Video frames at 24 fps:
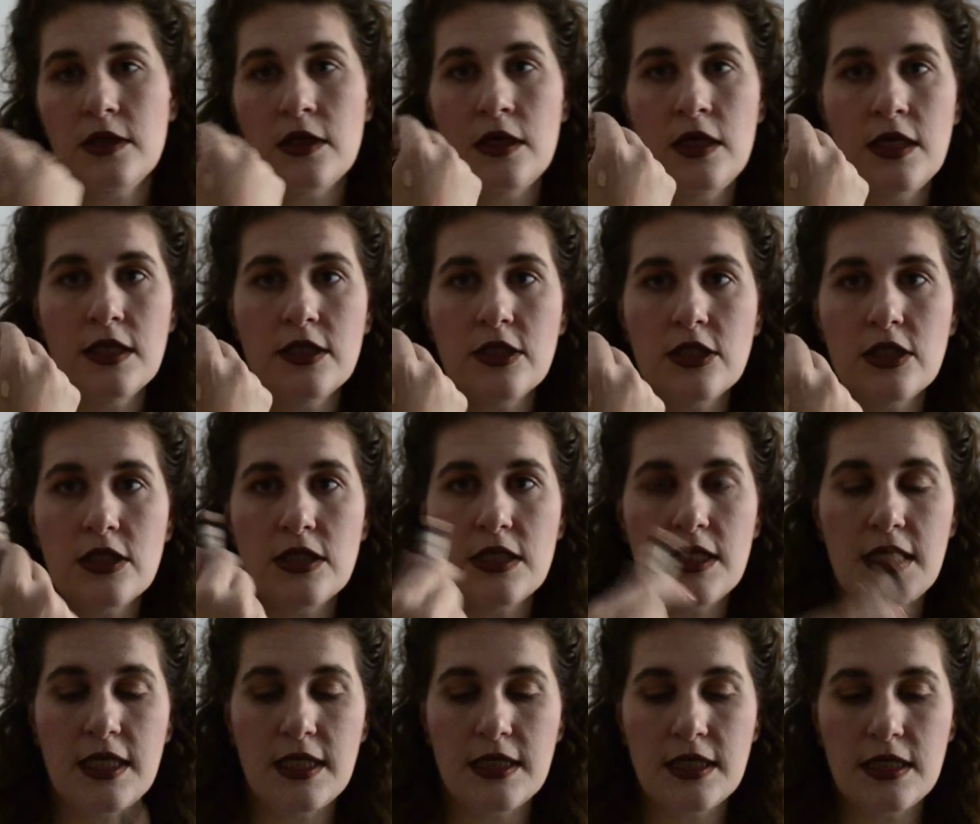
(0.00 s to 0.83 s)
It's
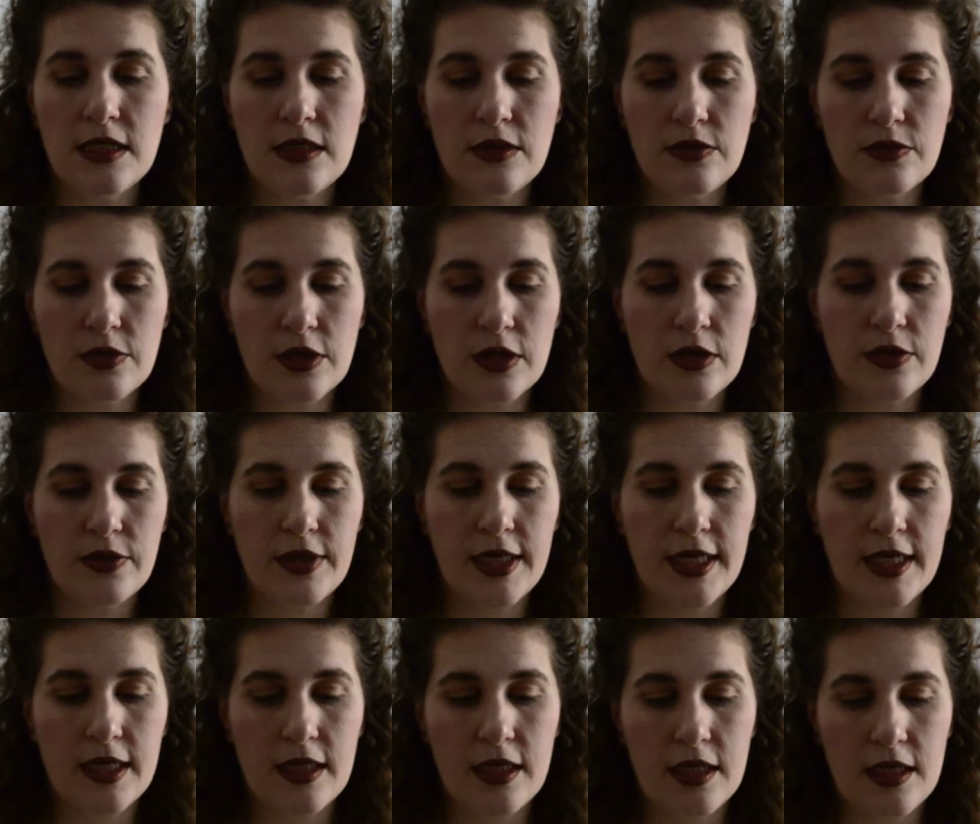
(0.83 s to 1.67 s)
just easy to work
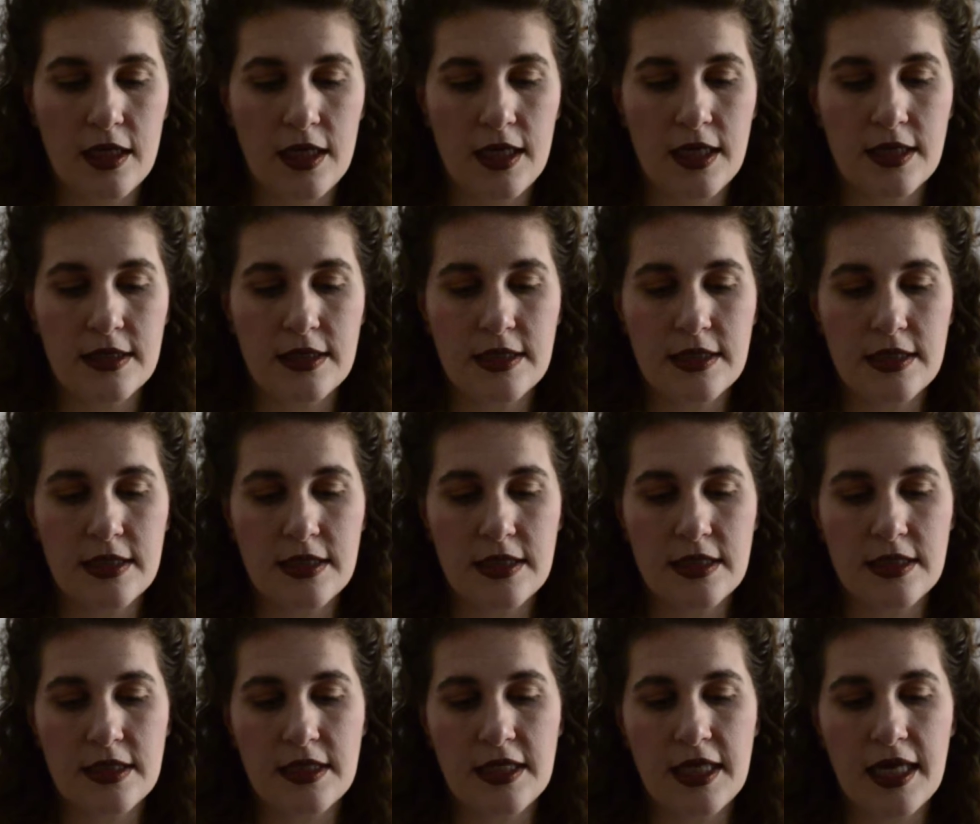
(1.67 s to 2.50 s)
with. It's
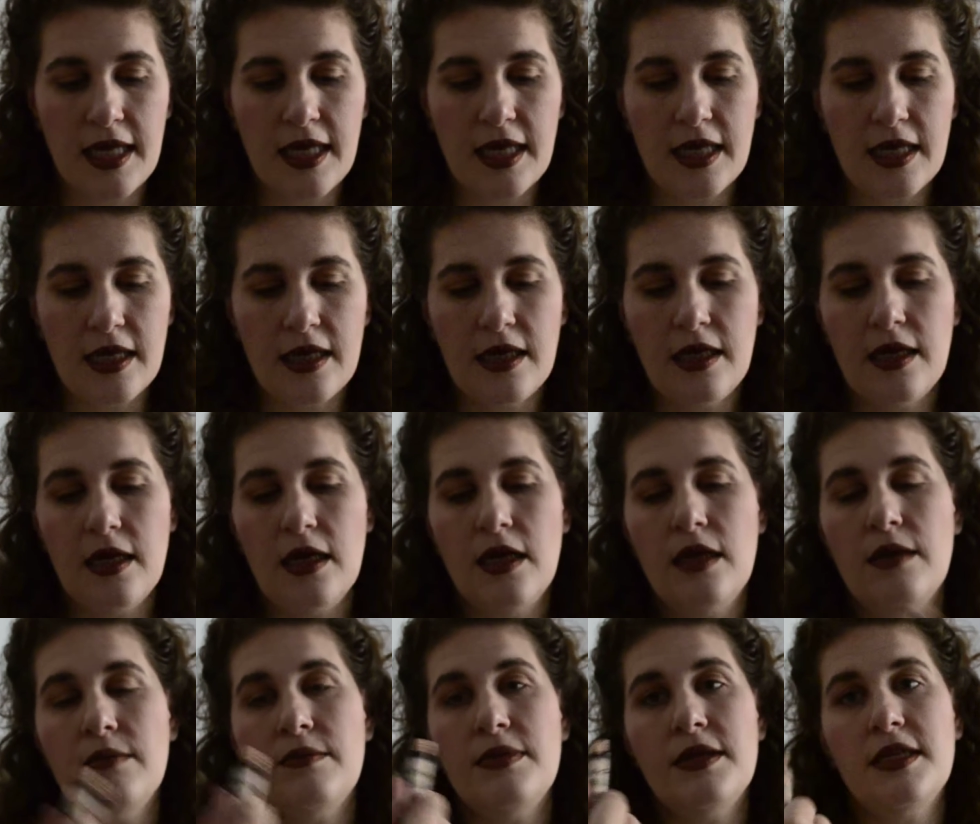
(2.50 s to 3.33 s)
thick,
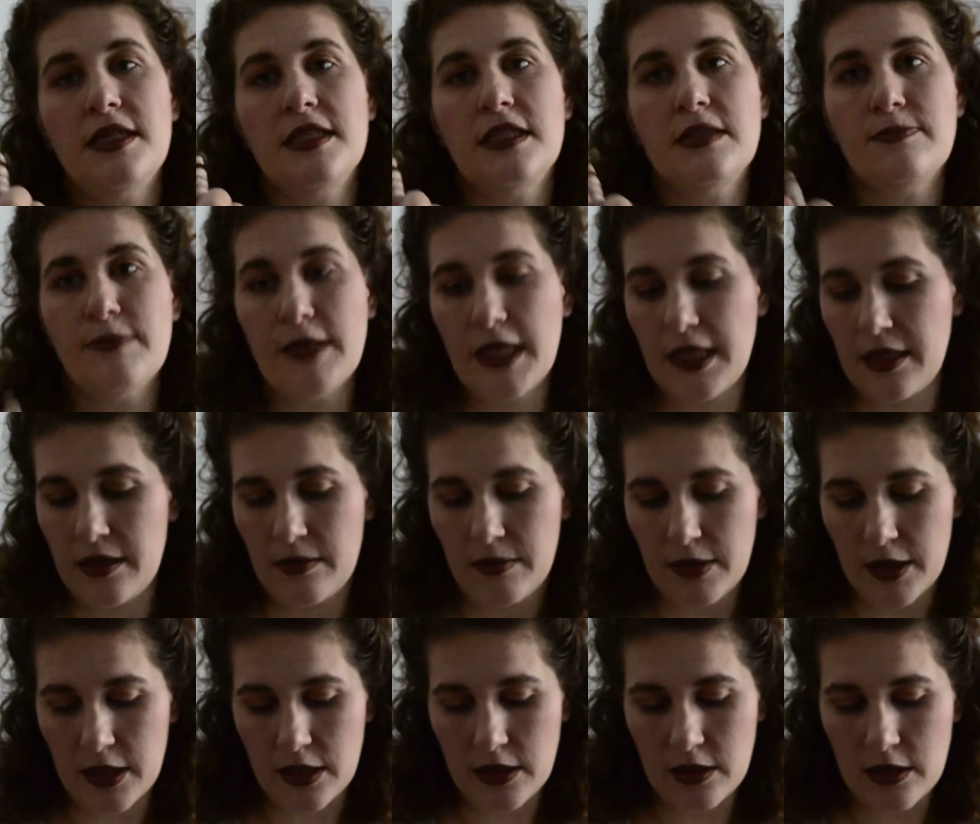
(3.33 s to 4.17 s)
but it's
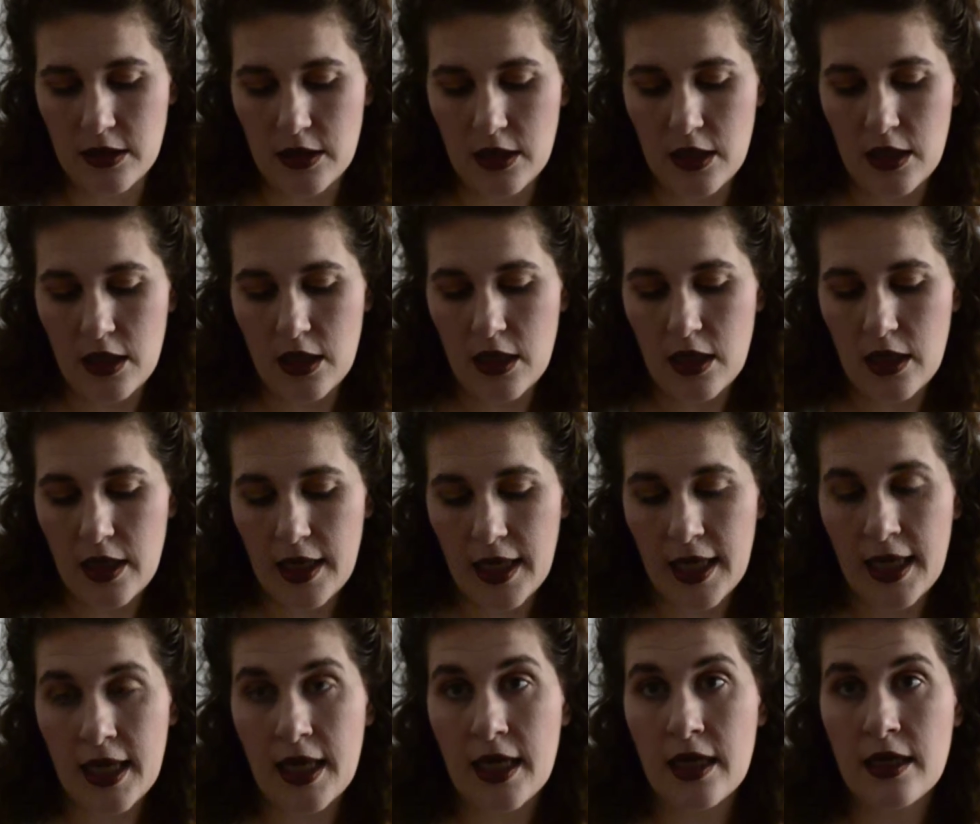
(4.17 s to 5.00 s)
blendable.
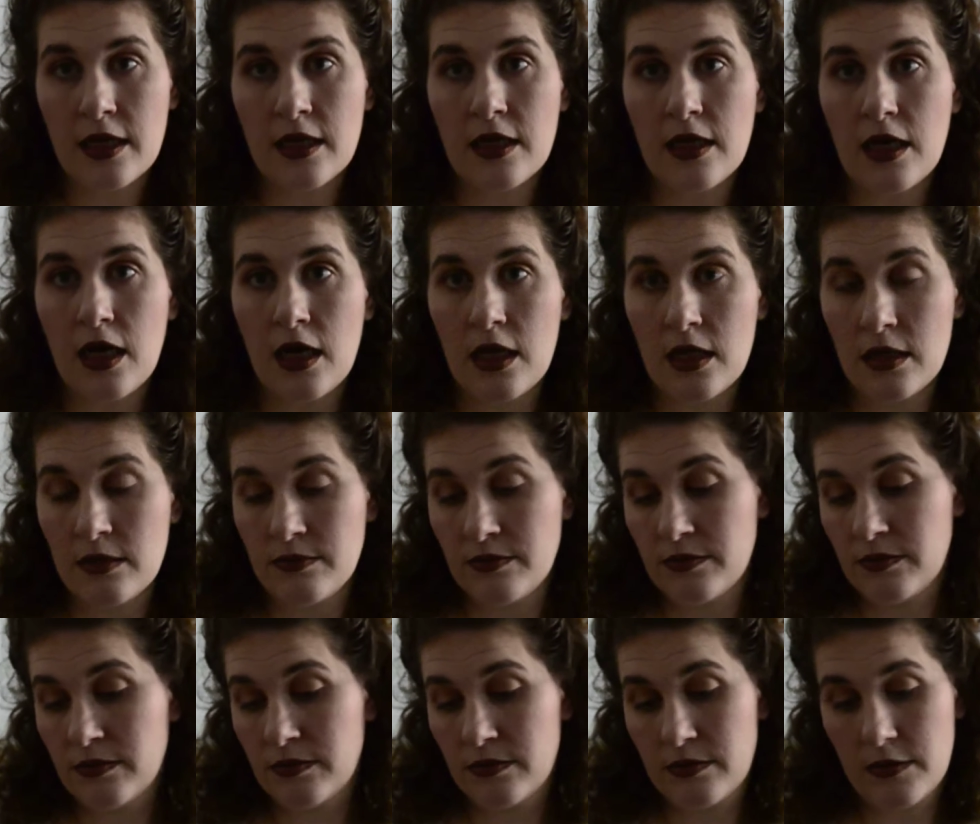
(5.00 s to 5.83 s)
And
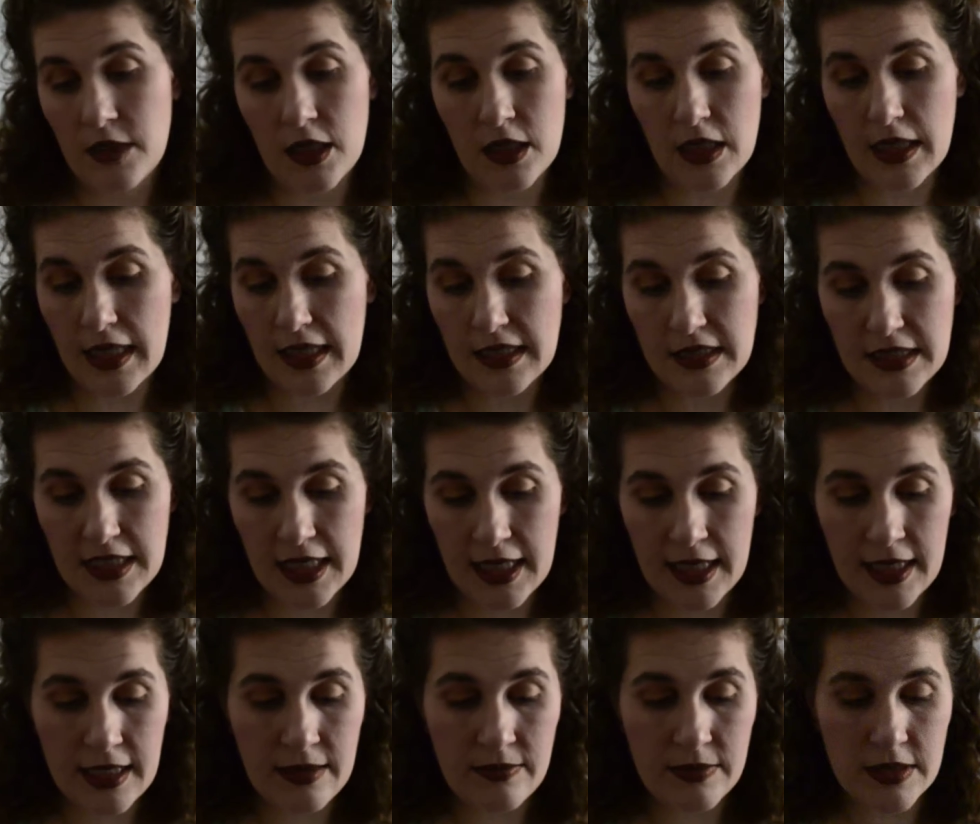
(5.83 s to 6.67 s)
a lot of
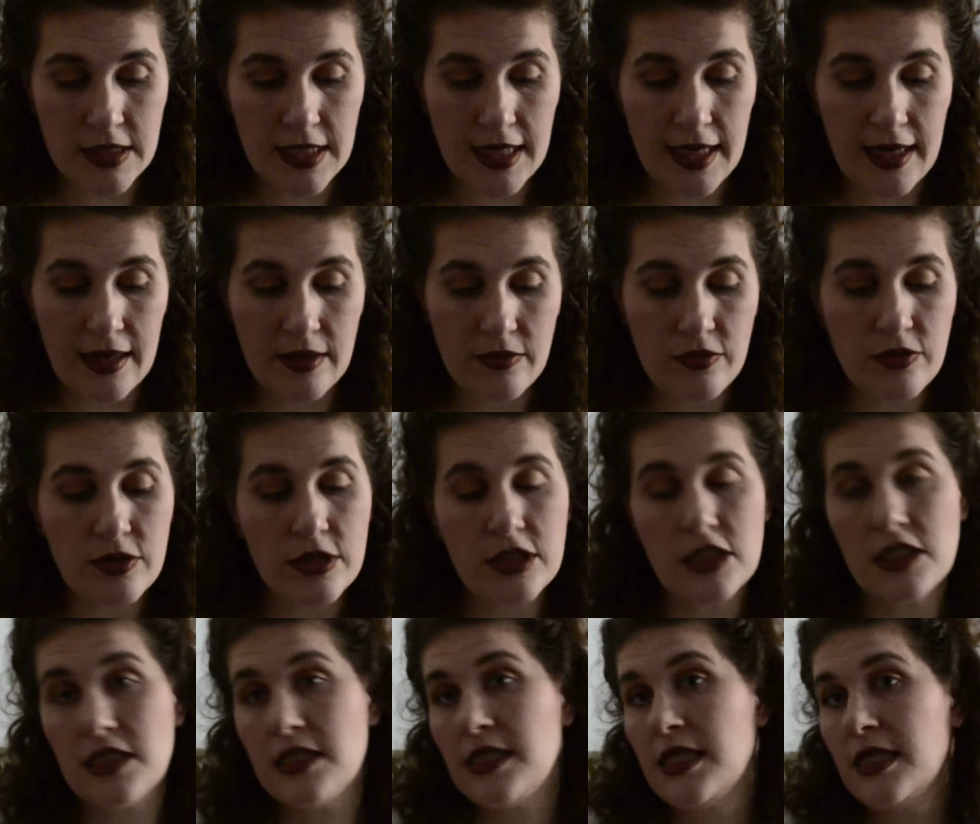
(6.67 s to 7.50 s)
times I will
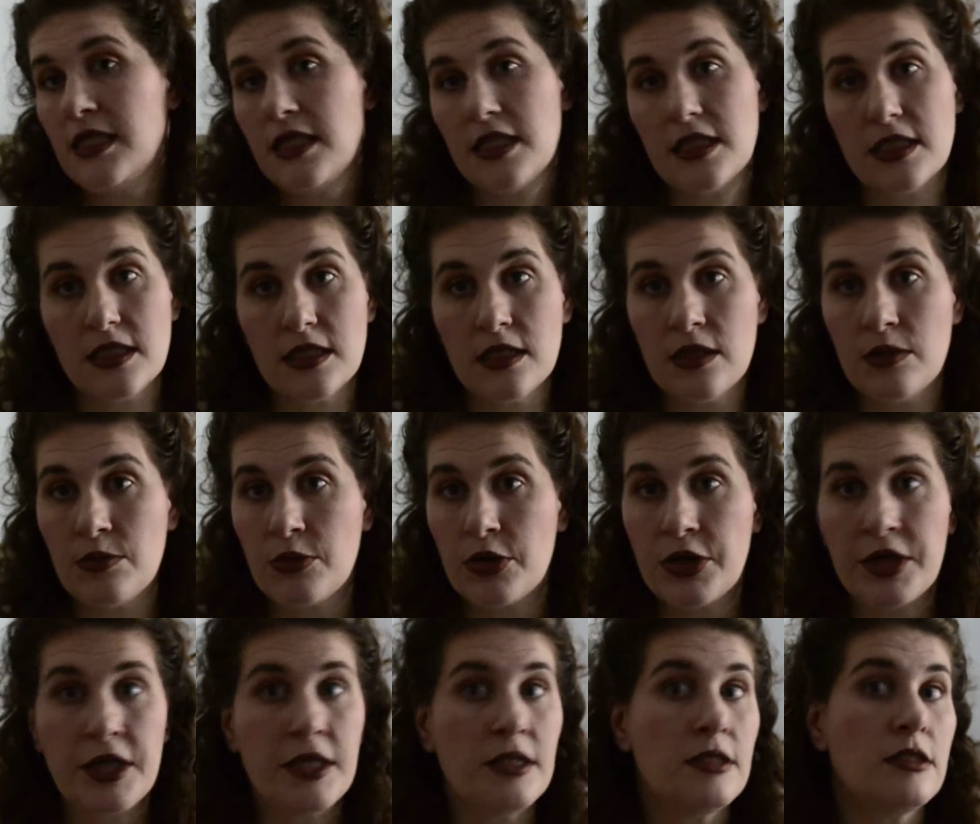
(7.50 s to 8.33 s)
just need this in the
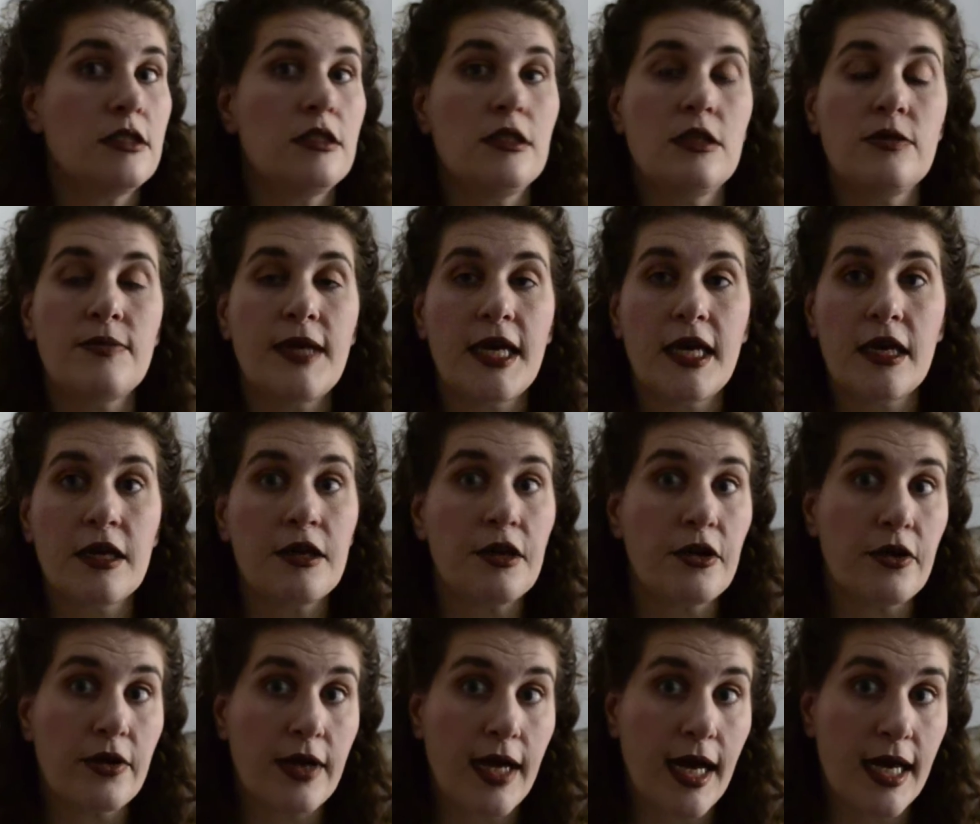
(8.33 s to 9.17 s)
morning to do my
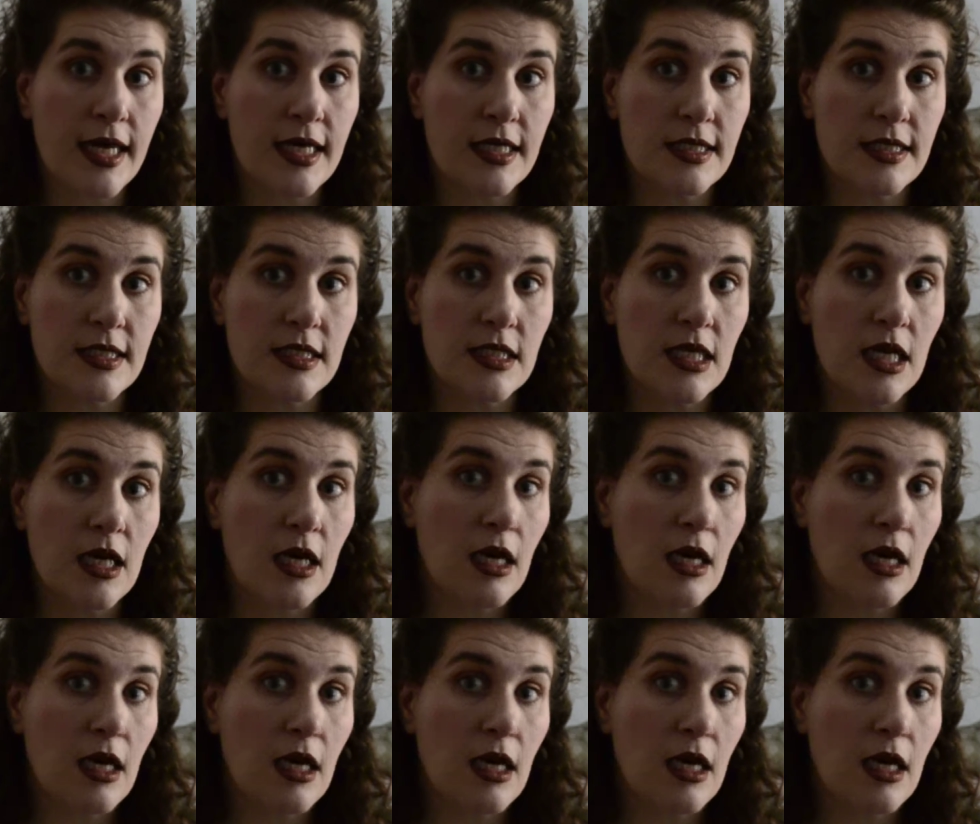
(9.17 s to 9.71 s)
under eyes.